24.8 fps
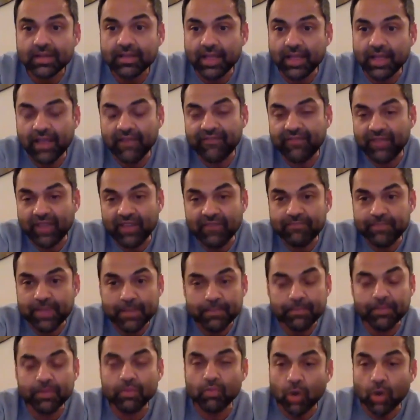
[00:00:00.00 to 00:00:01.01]
If
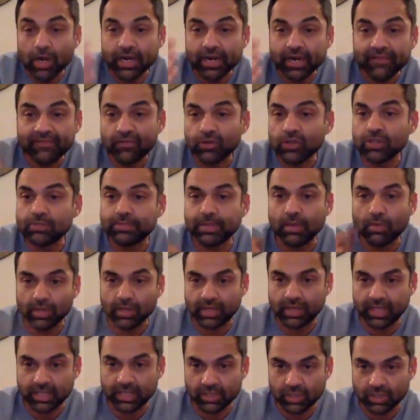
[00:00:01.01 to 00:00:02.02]
people weren't influenced by
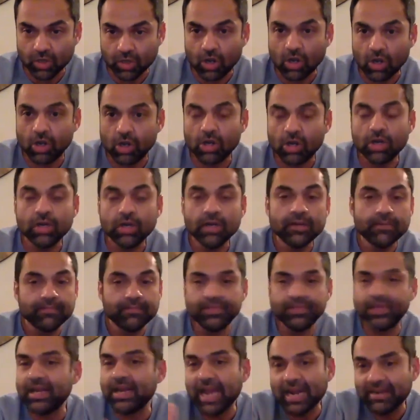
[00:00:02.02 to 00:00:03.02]
what they saw,
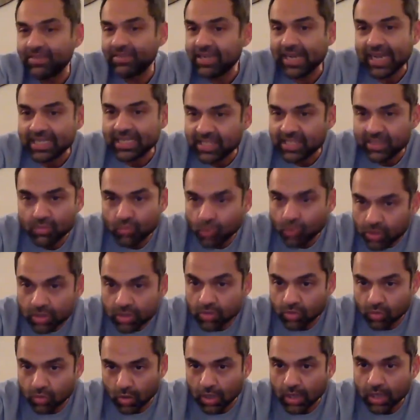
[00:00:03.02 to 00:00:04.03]
then advertising
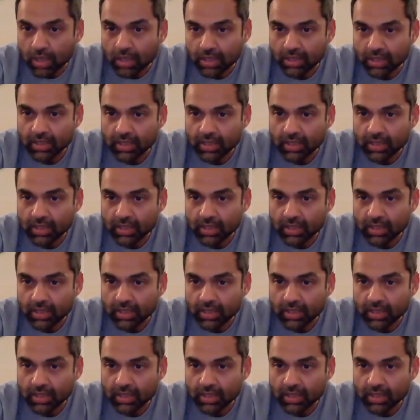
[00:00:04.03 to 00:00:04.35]
wouldn't work.